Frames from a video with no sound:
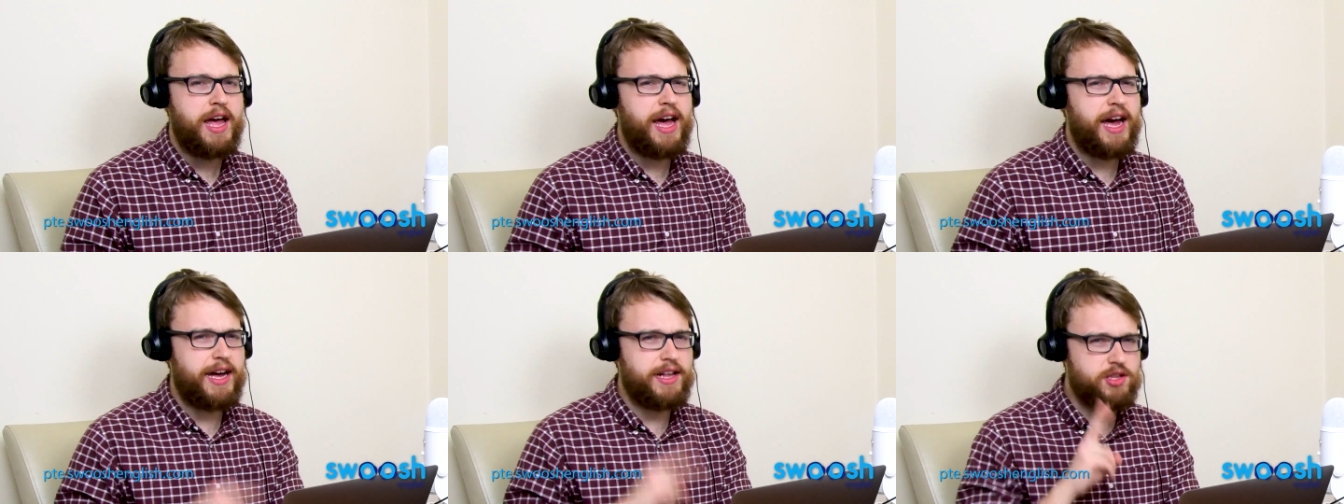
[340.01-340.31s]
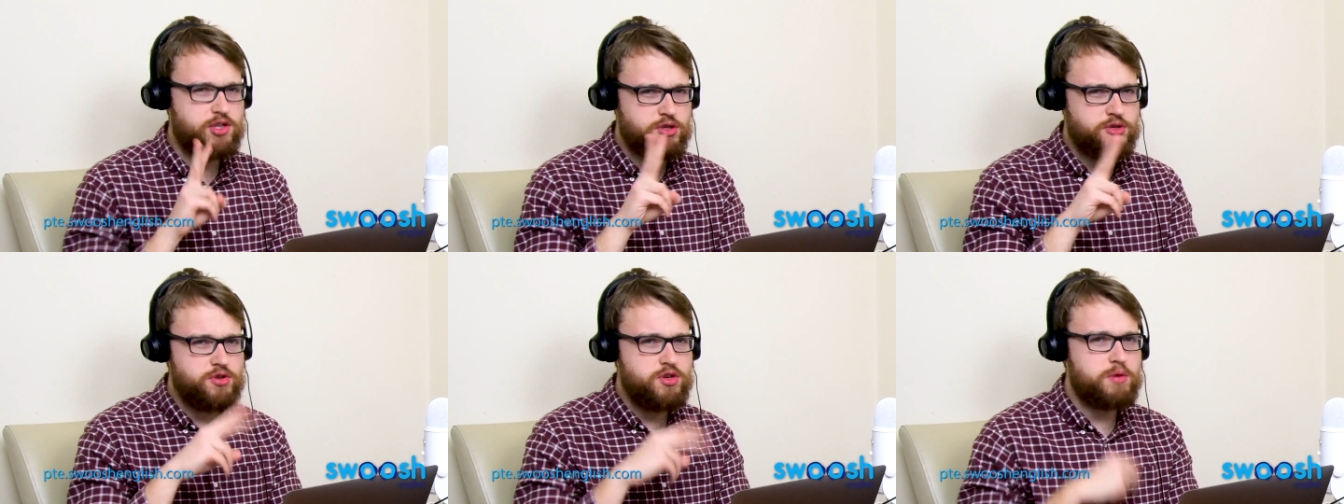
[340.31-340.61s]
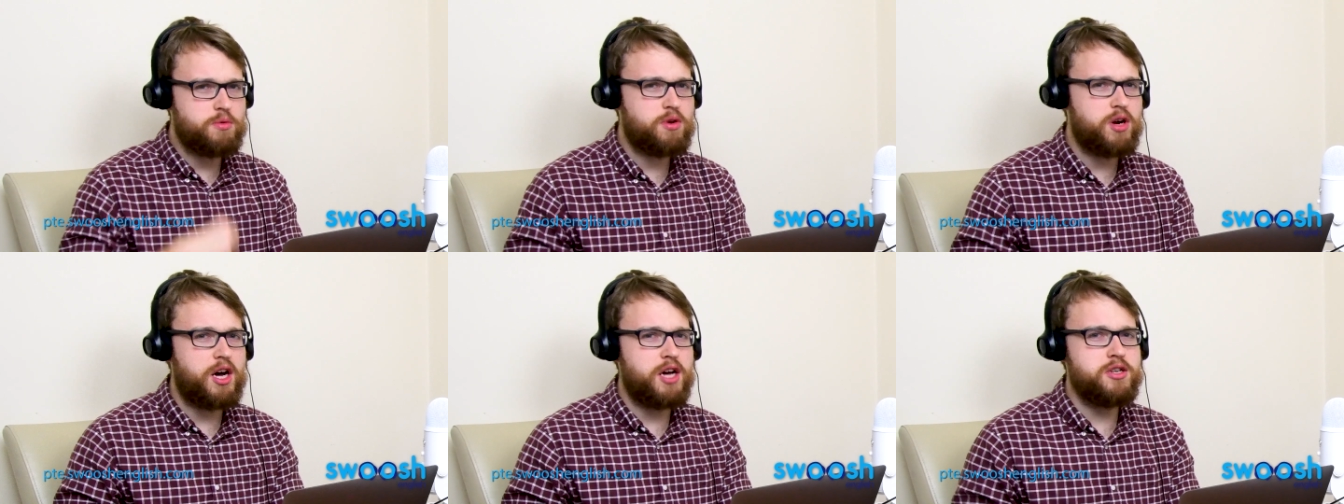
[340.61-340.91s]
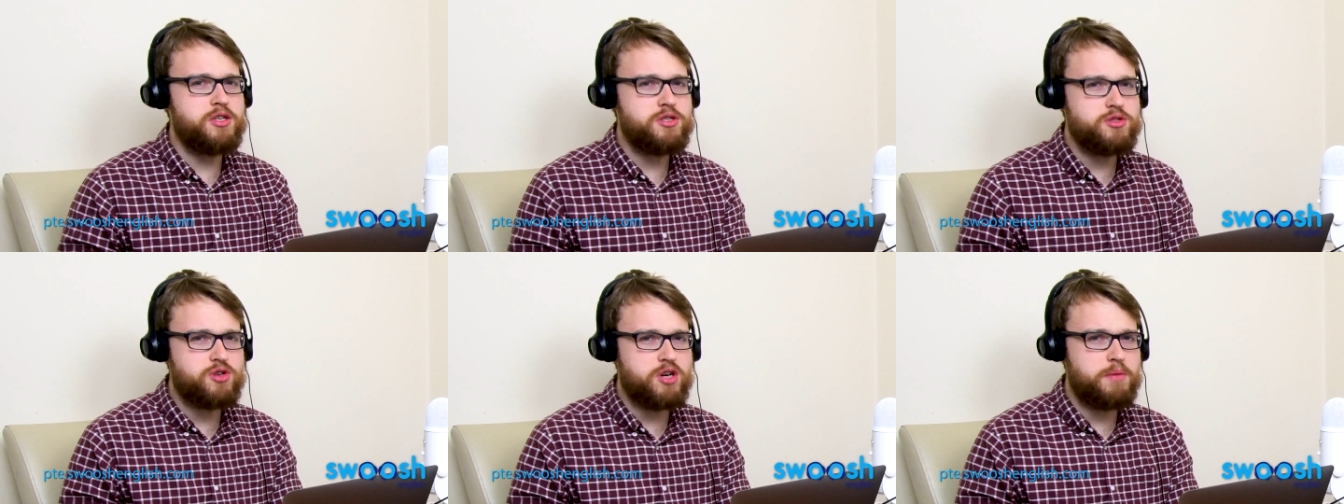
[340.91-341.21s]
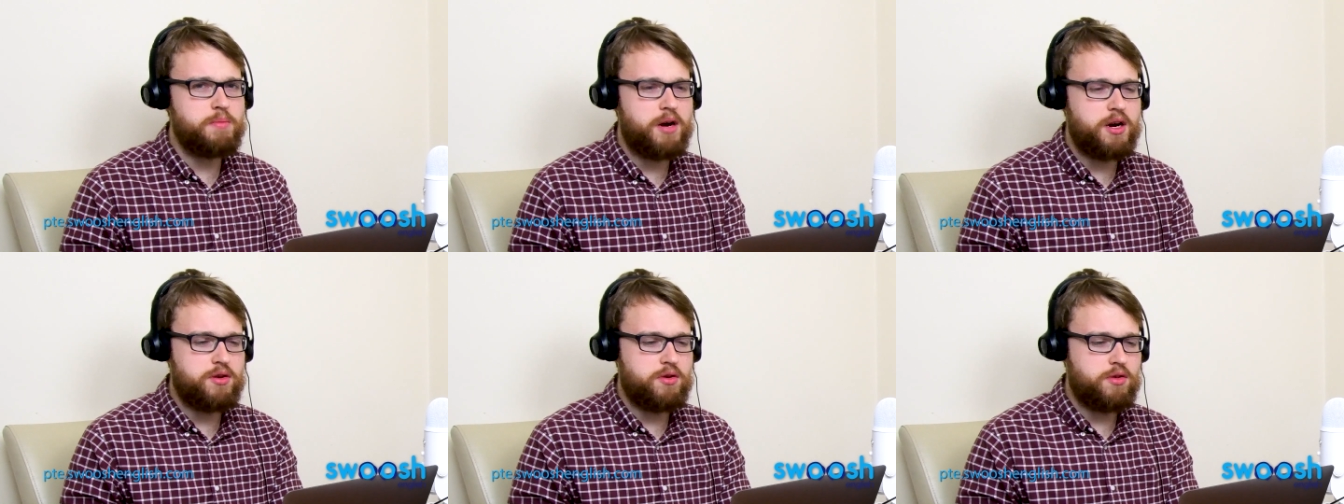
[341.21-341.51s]
and 2 you were unsure
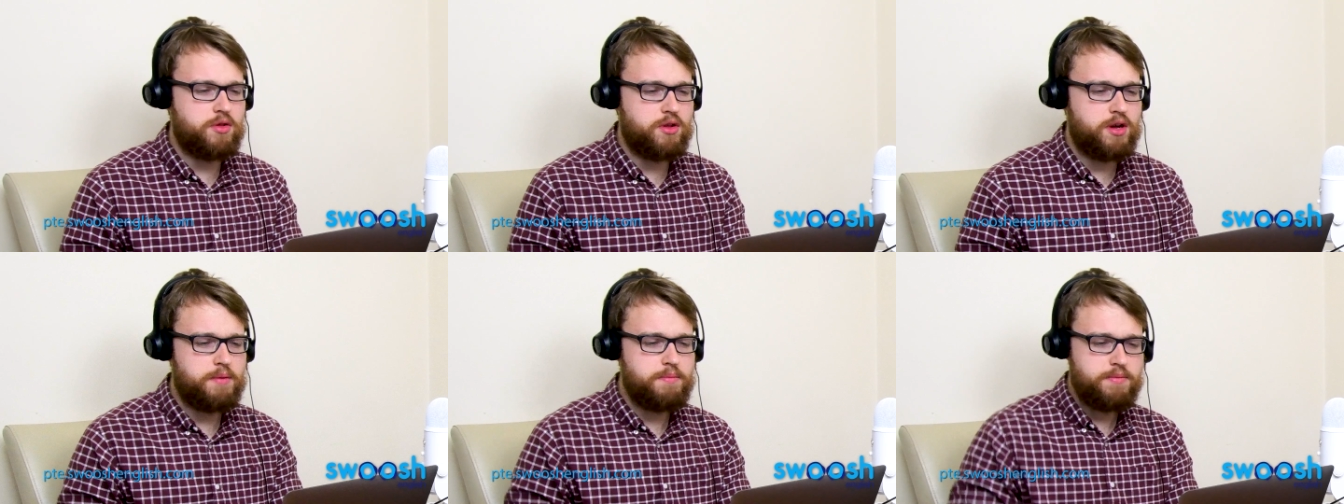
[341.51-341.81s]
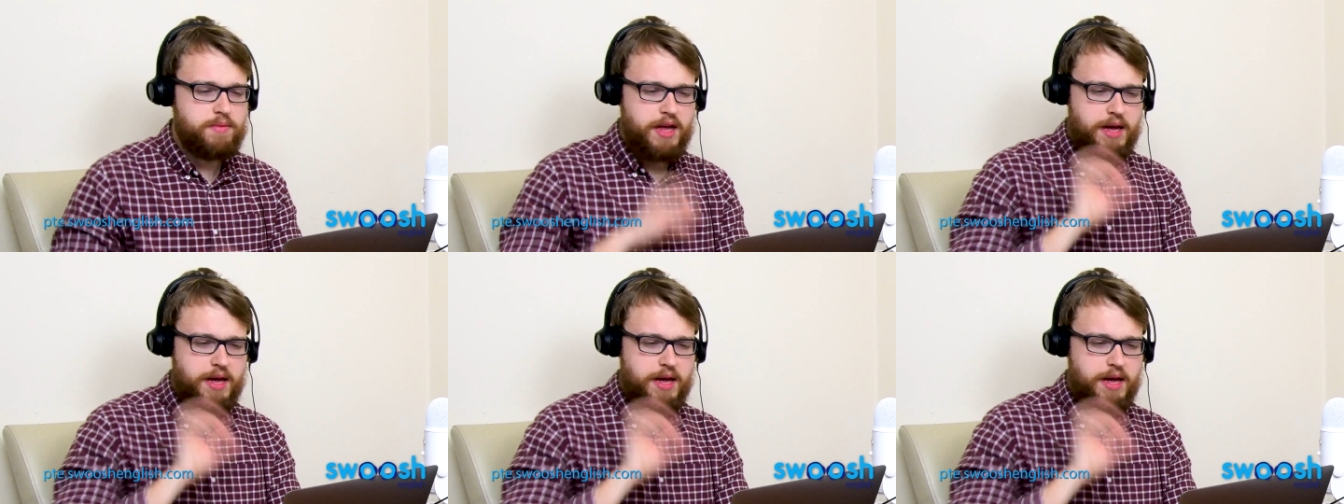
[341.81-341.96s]
about, and you thought,